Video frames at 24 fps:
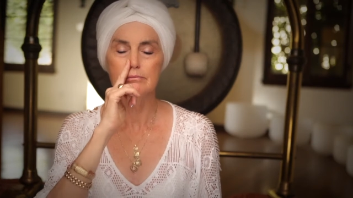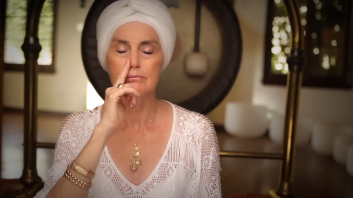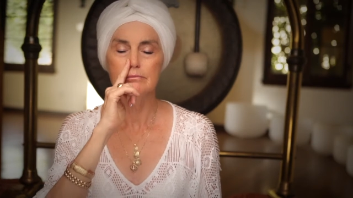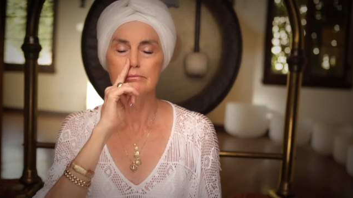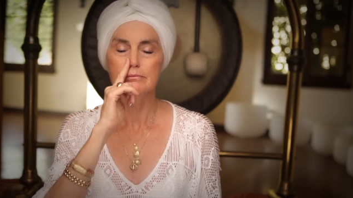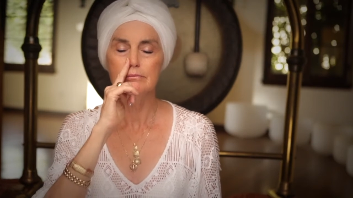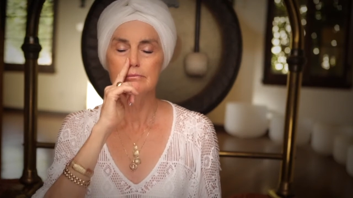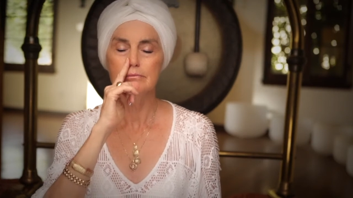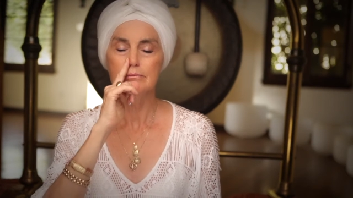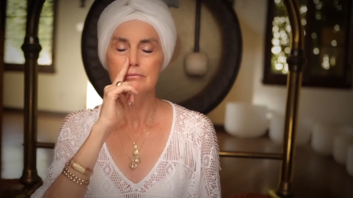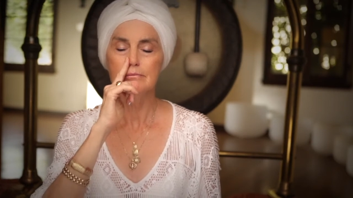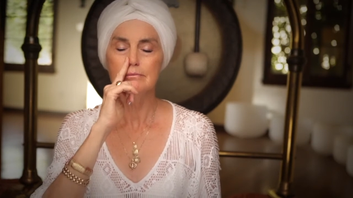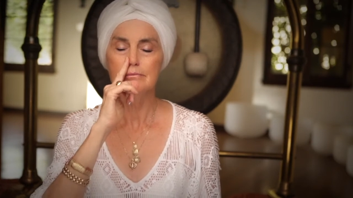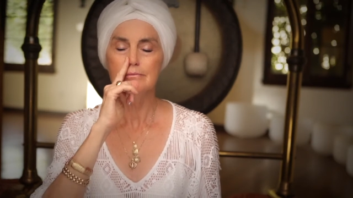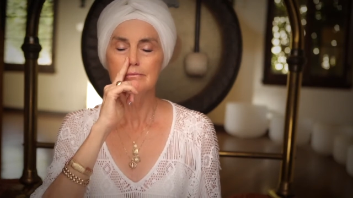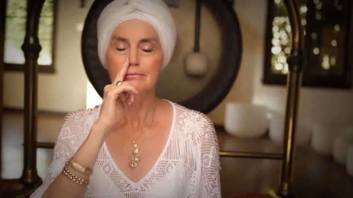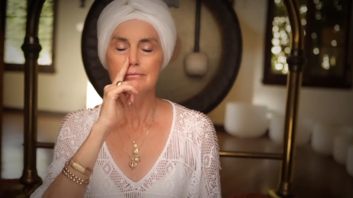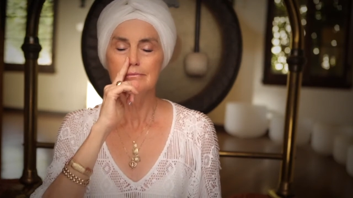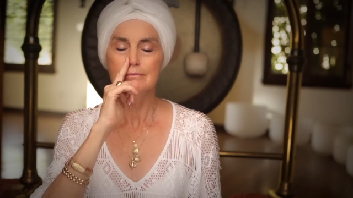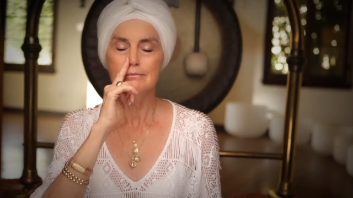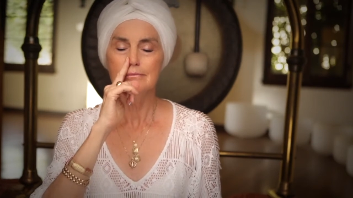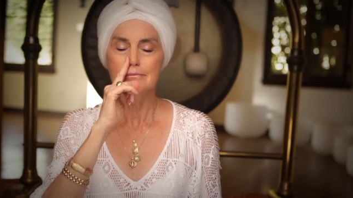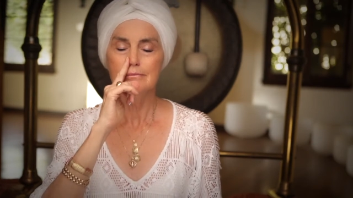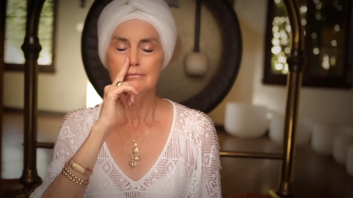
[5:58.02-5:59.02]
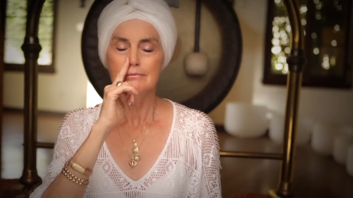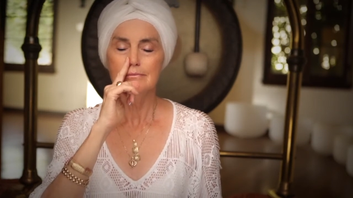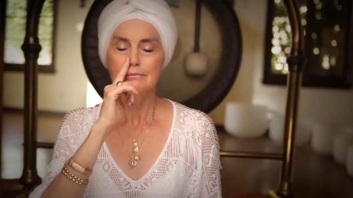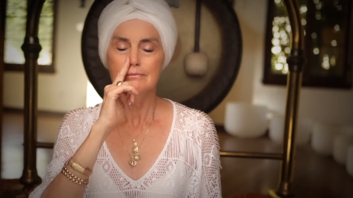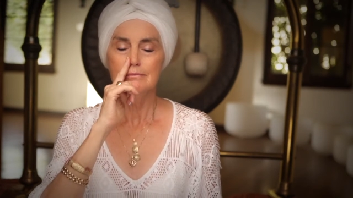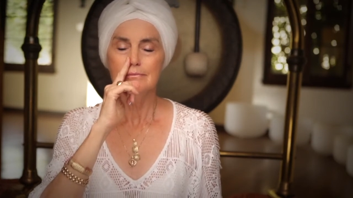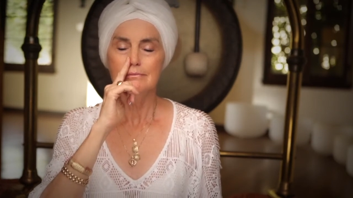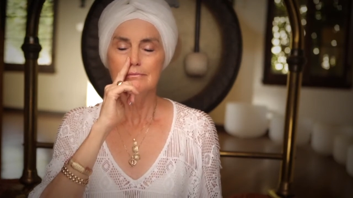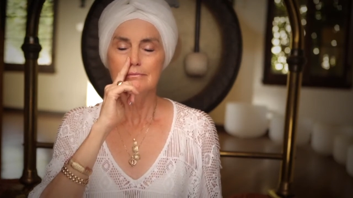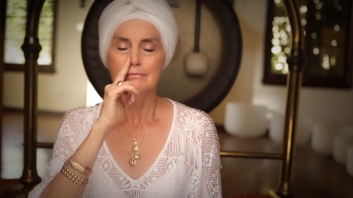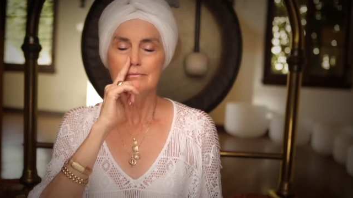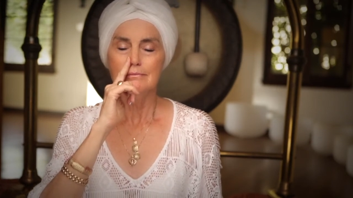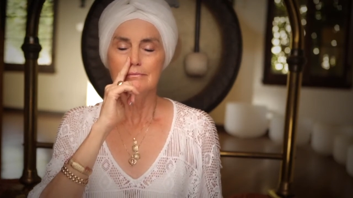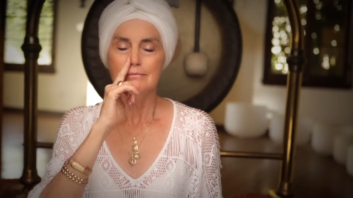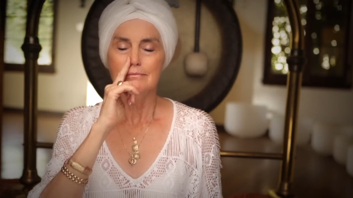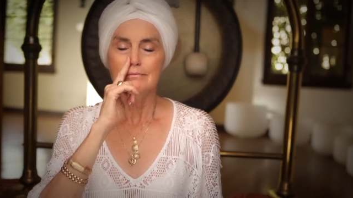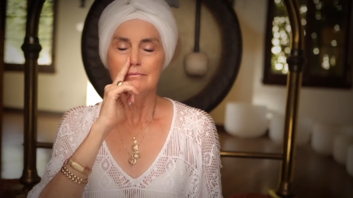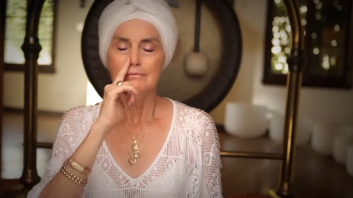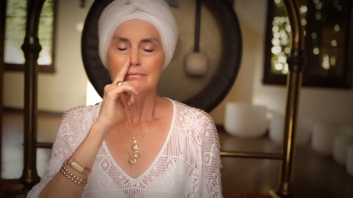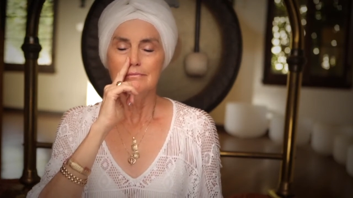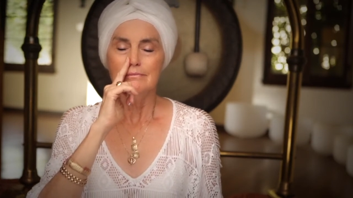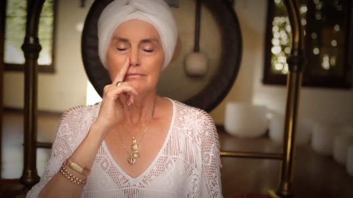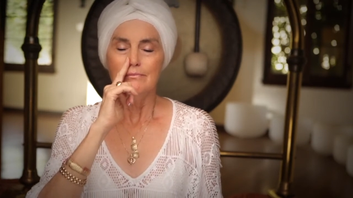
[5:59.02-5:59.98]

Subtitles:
Nothing is said.